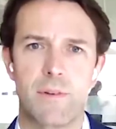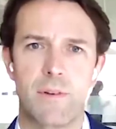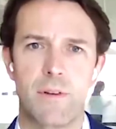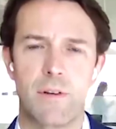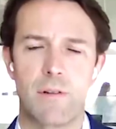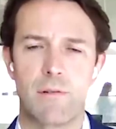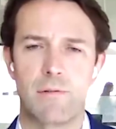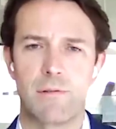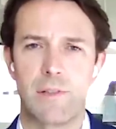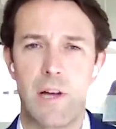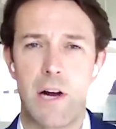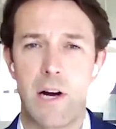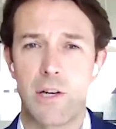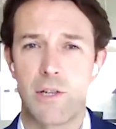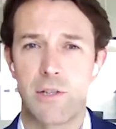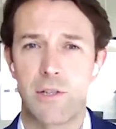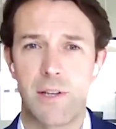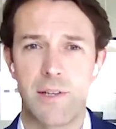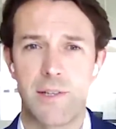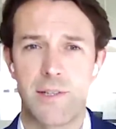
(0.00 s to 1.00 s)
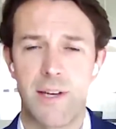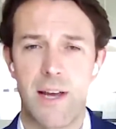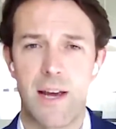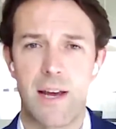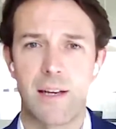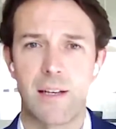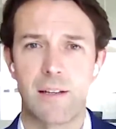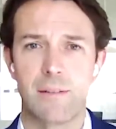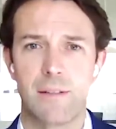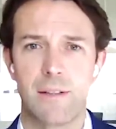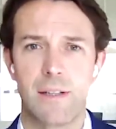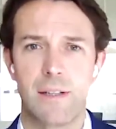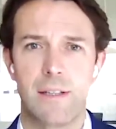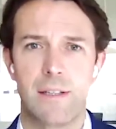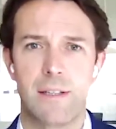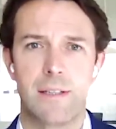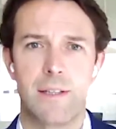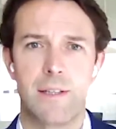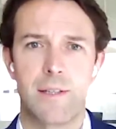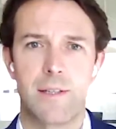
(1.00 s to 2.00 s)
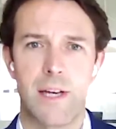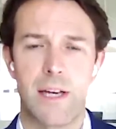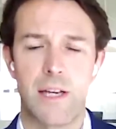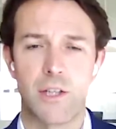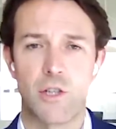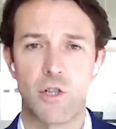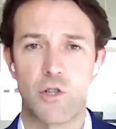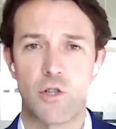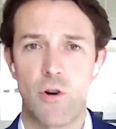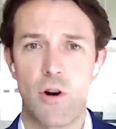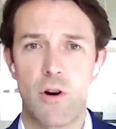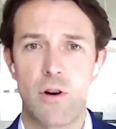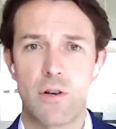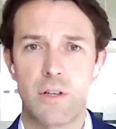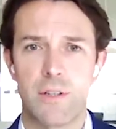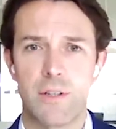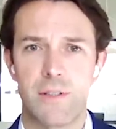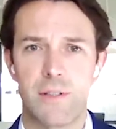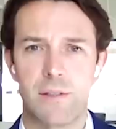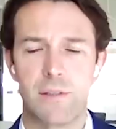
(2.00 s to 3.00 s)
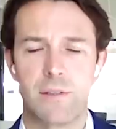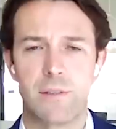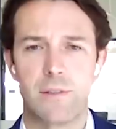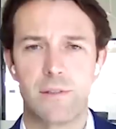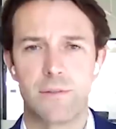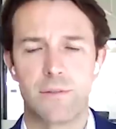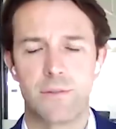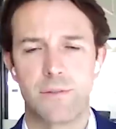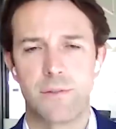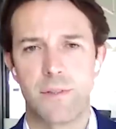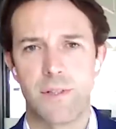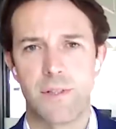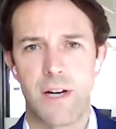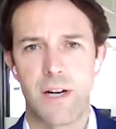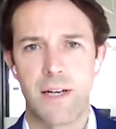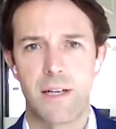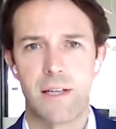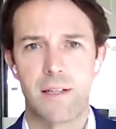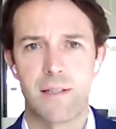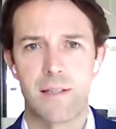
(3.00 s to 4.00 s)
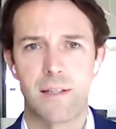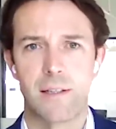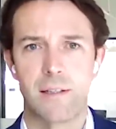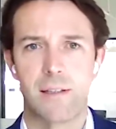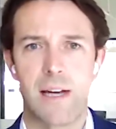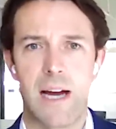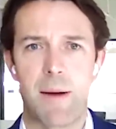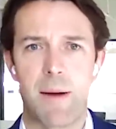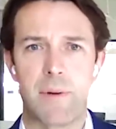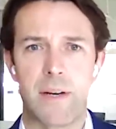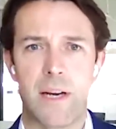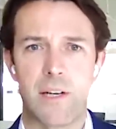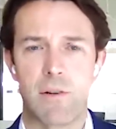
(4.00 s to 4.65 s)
largely staying strong until the tightening cycle happened,